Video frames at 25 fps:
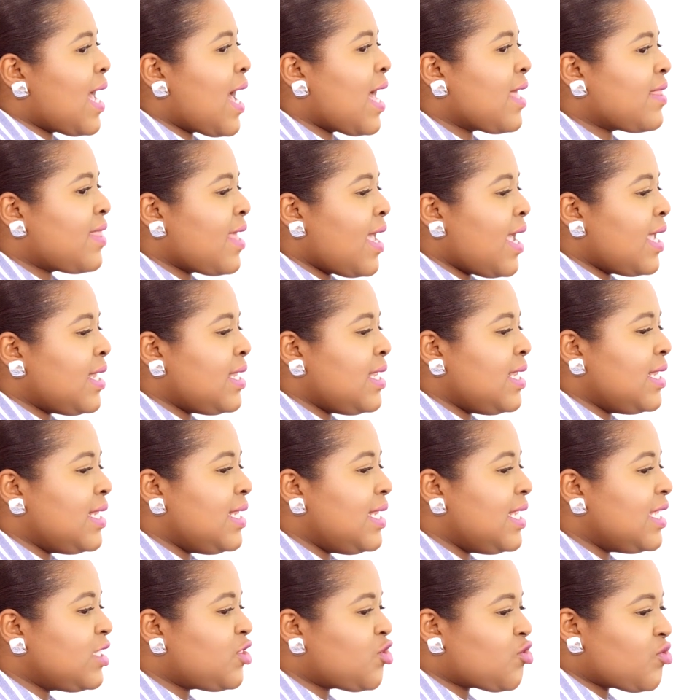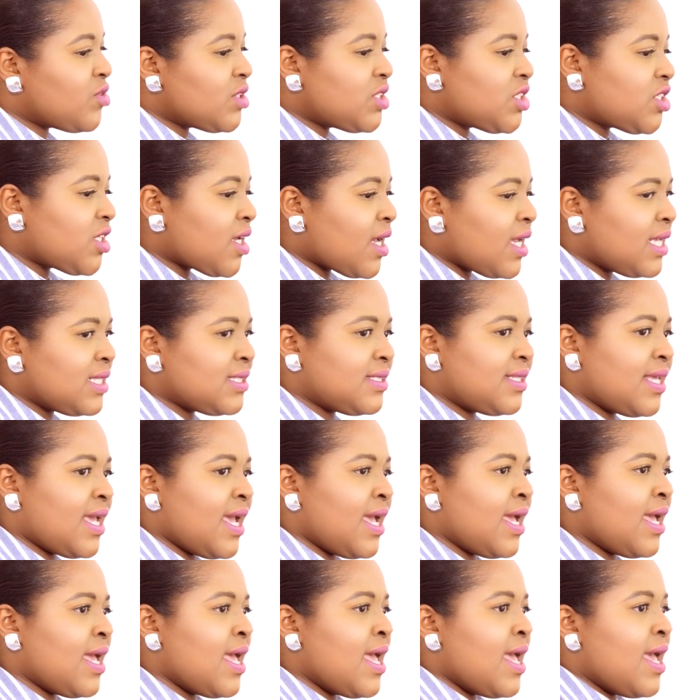there any literature? Is
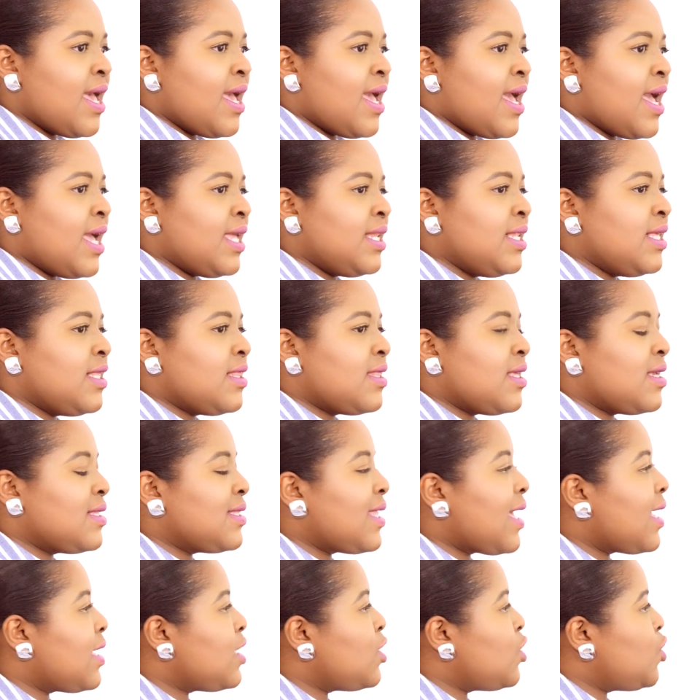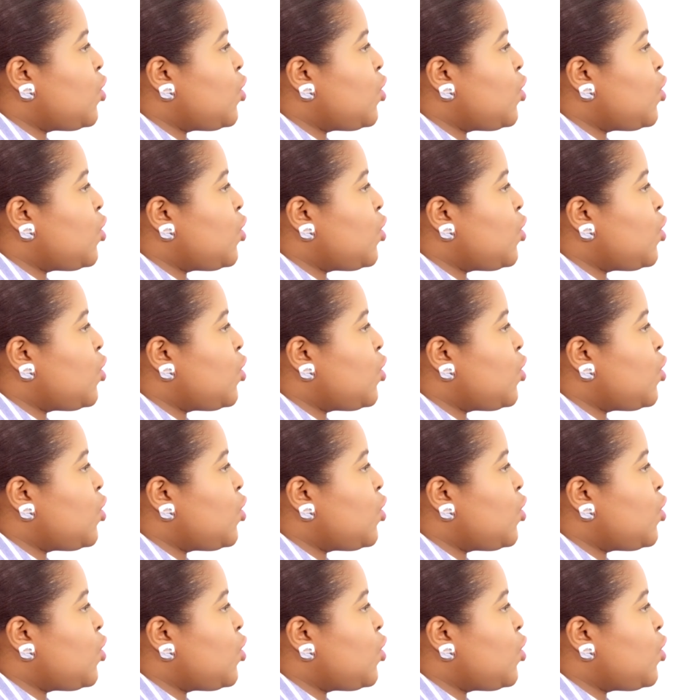there anything that